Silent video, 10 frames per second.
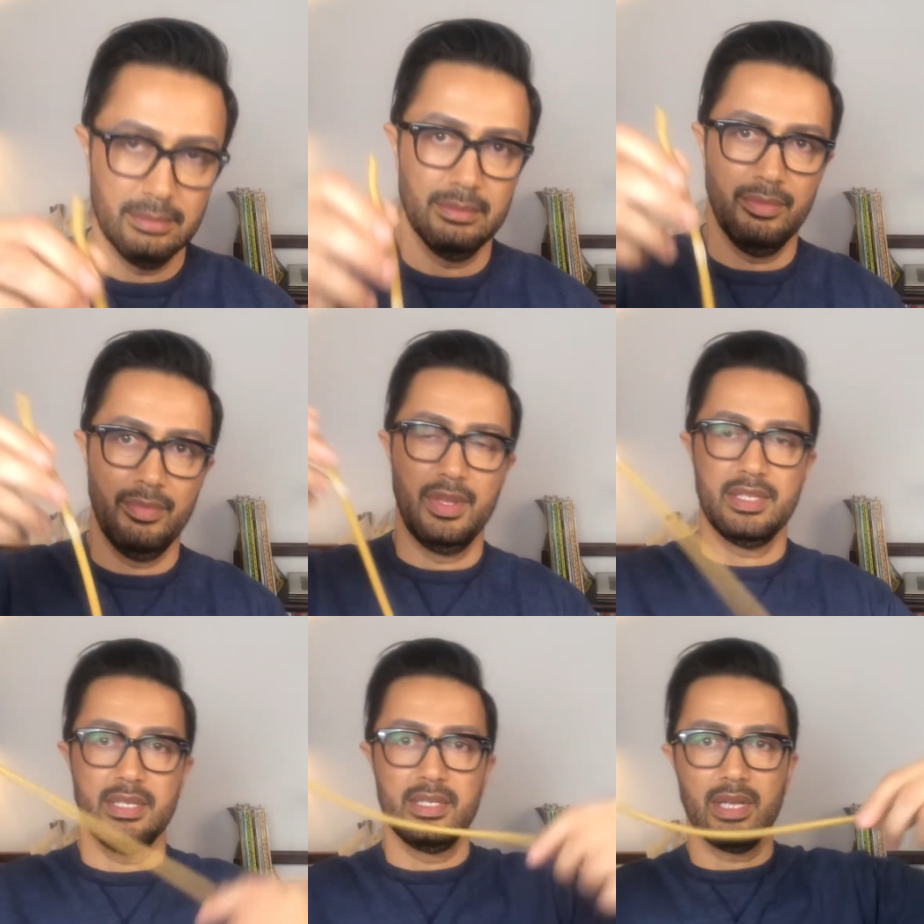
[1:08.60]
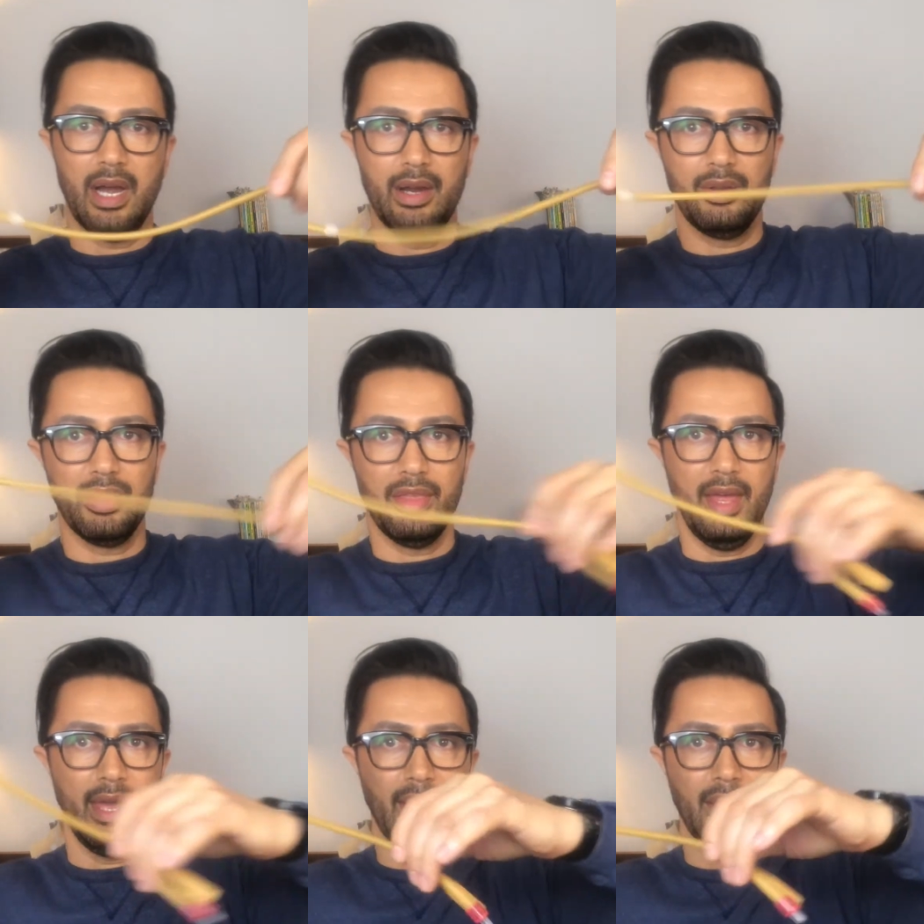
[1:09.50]
this entire
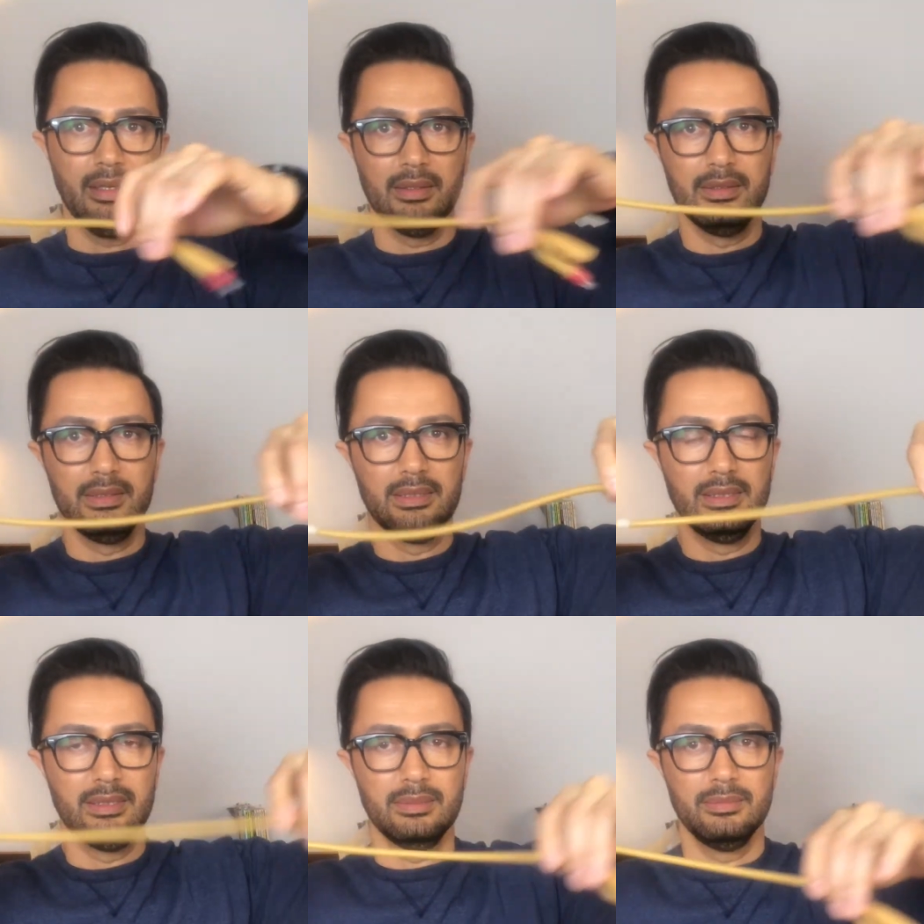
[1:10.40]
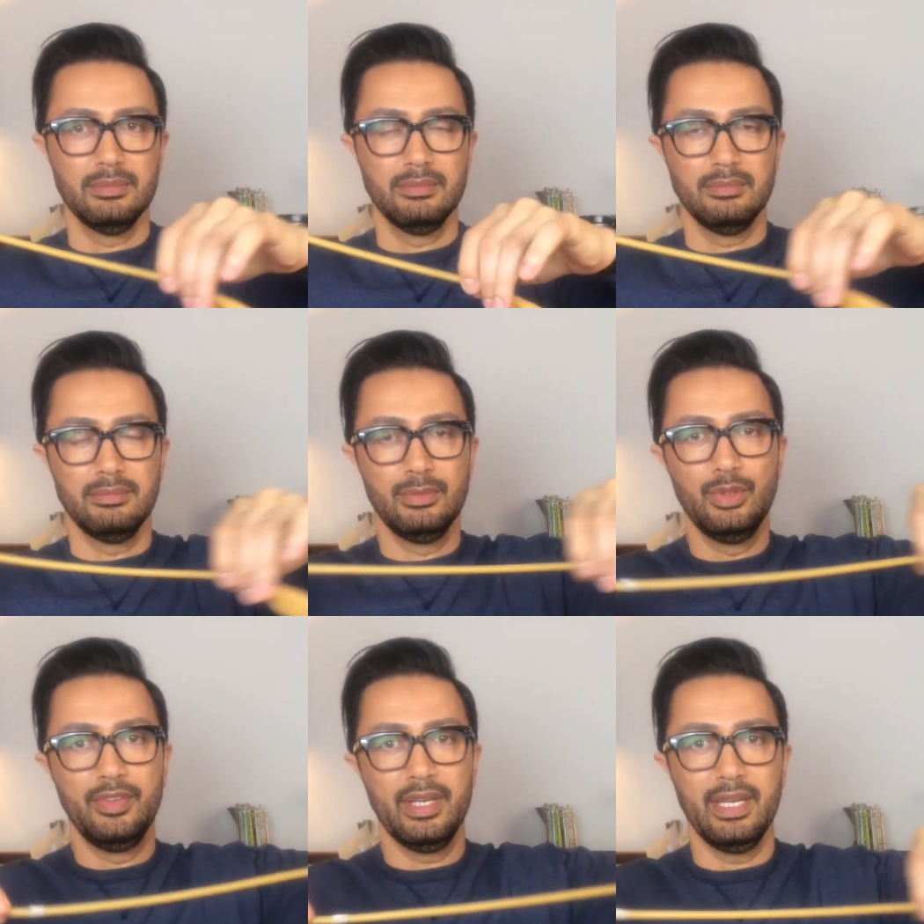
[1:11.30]
thing
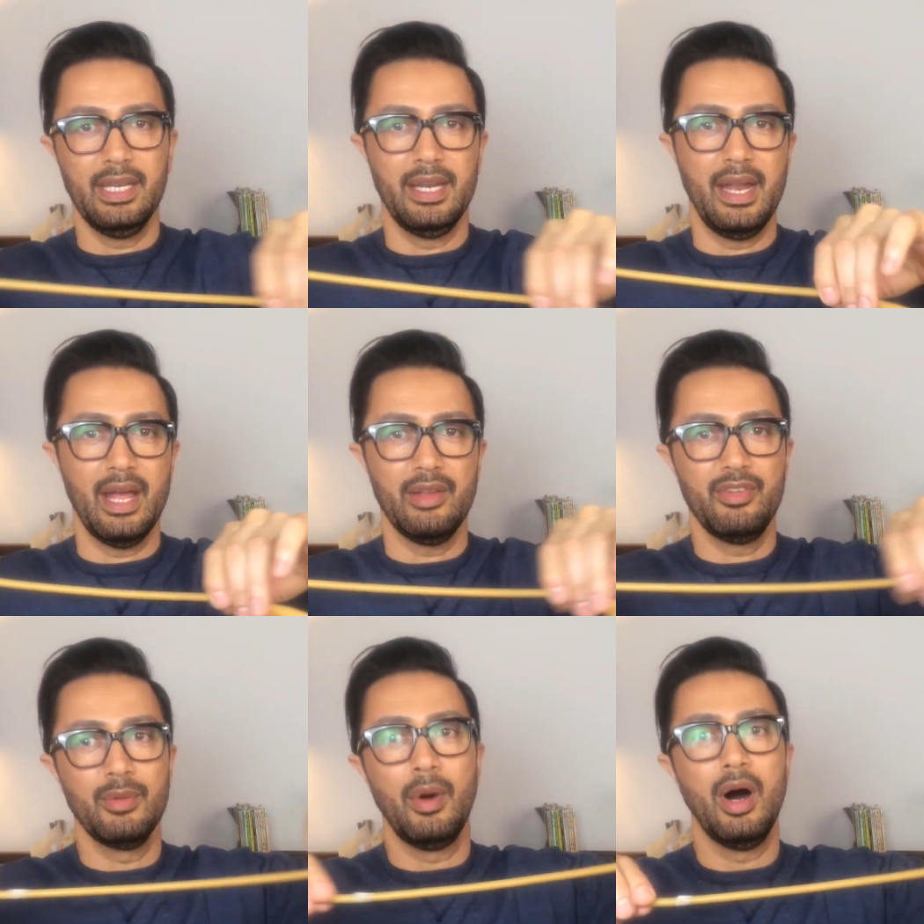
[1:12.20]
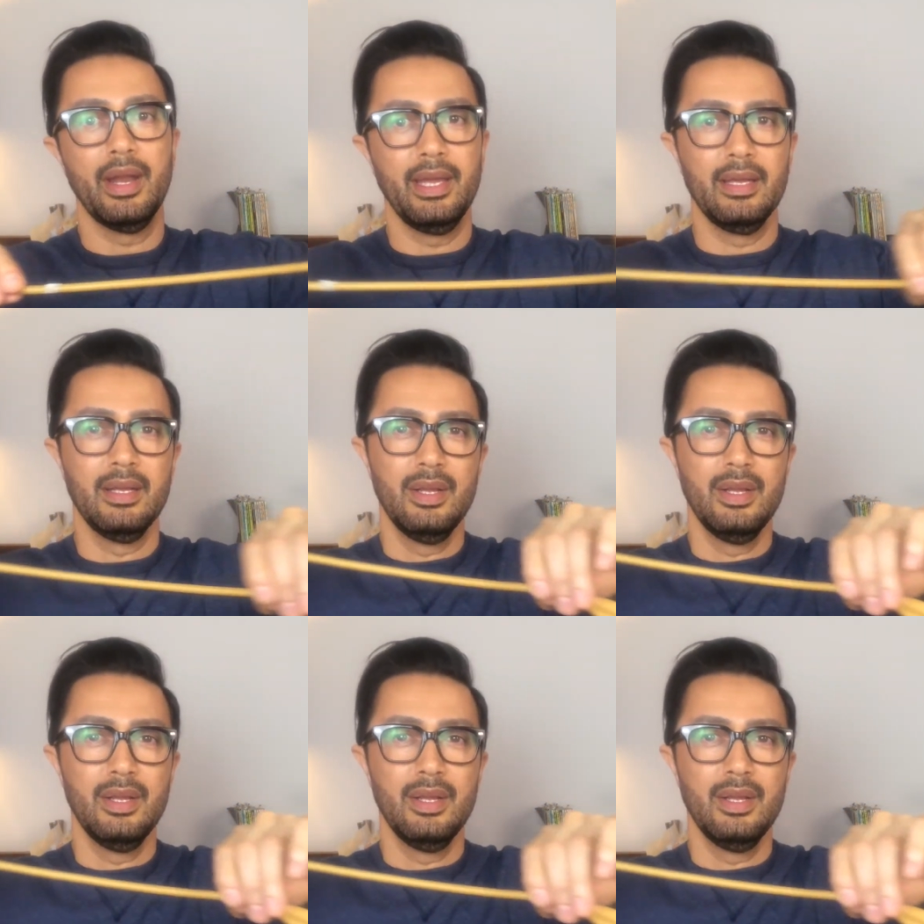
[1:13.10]
moving in and out of your body.